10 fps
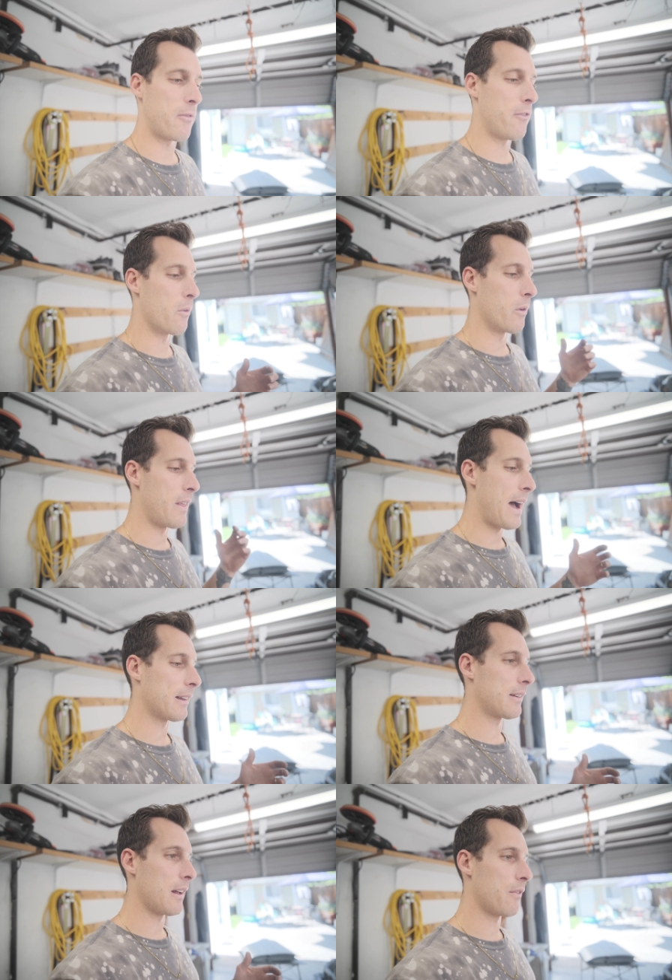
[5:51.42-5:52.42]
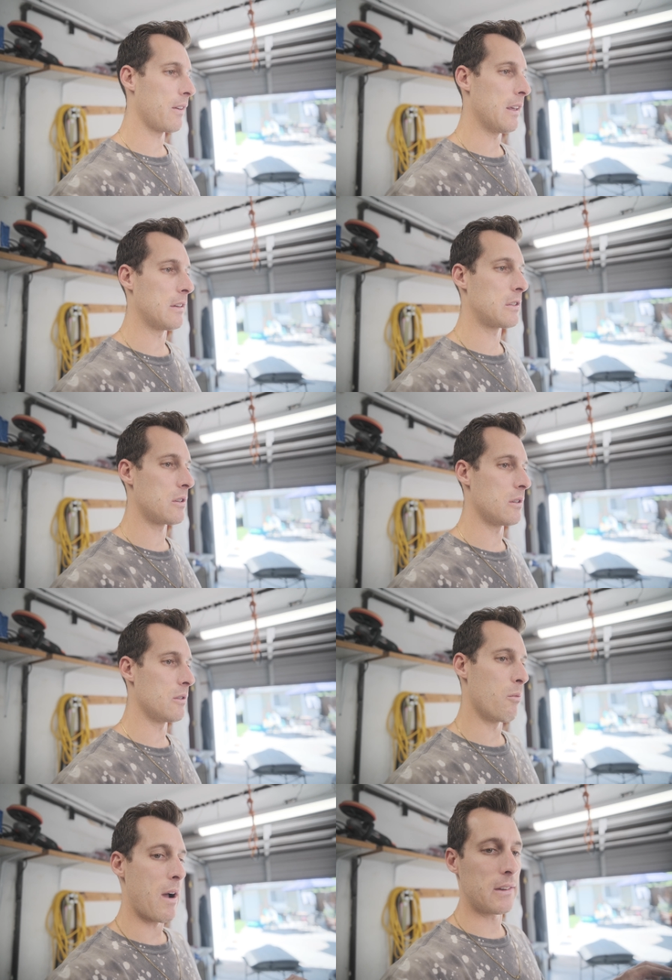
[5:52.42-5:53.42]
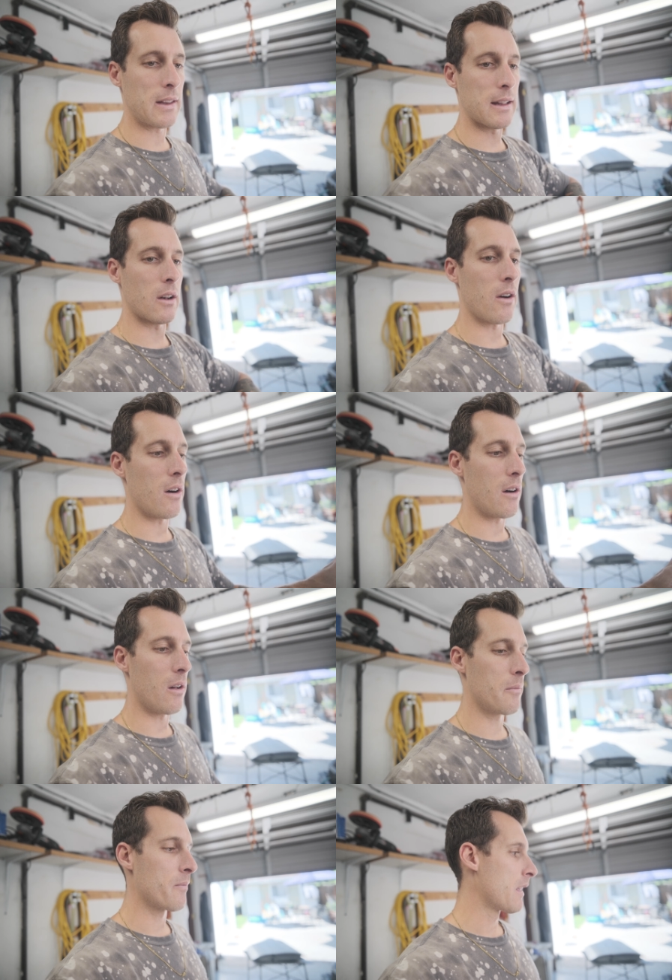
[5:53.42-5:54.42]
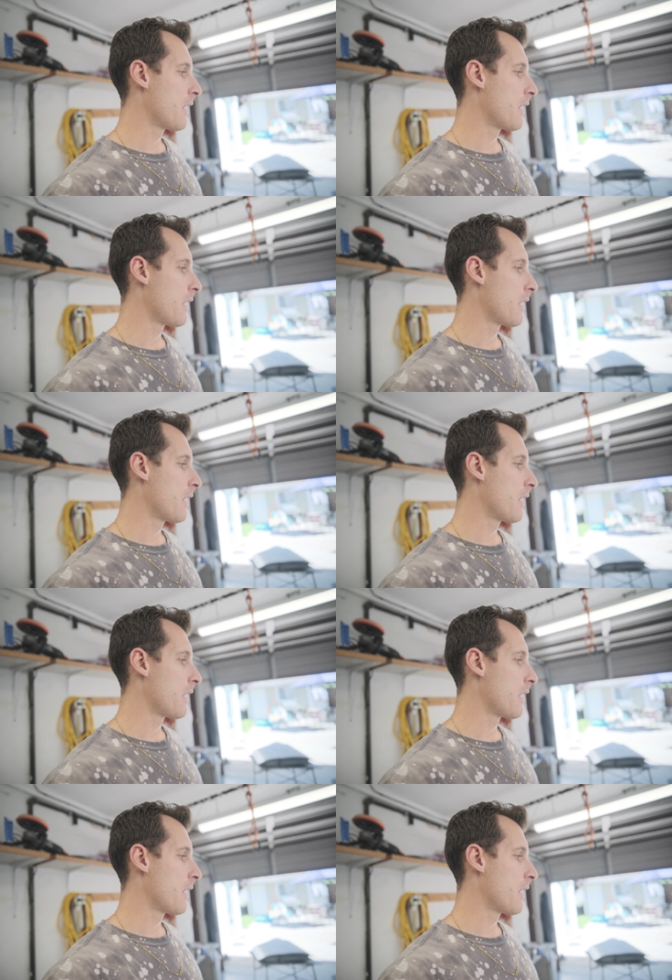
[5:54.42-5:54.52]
for that stuff is to wet sand it all,